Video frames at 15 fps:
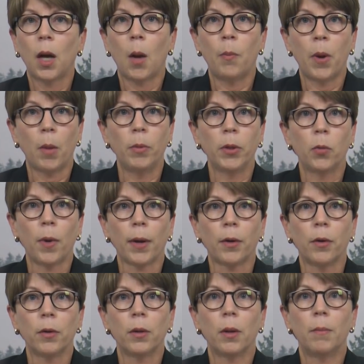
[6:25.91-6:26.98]
A public
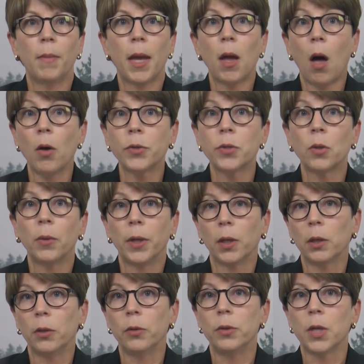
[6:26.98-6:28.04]
record may also
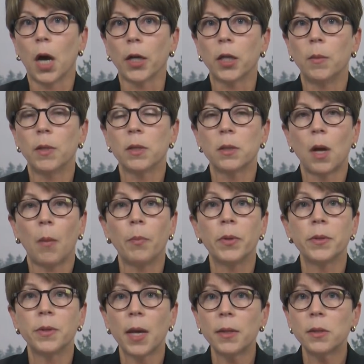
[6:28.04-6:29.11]
include documents not
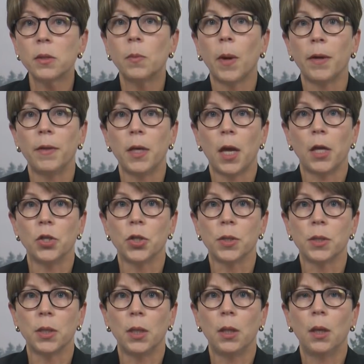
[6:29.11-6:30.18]
possessed by the
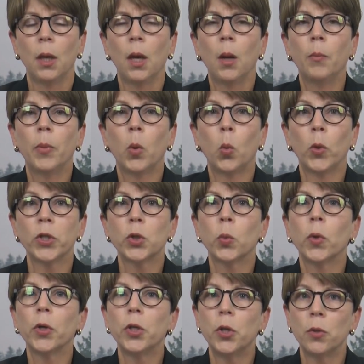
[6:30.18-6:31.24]
agency, but which
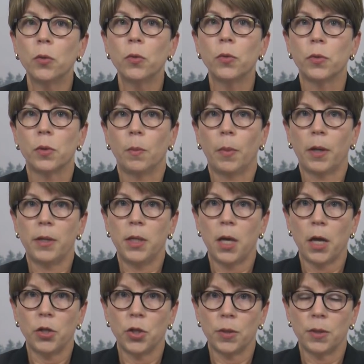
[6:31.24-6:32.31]
were used by the
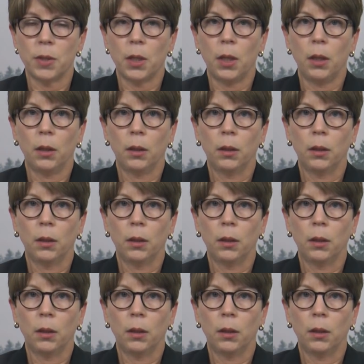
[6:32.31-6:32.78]
agency.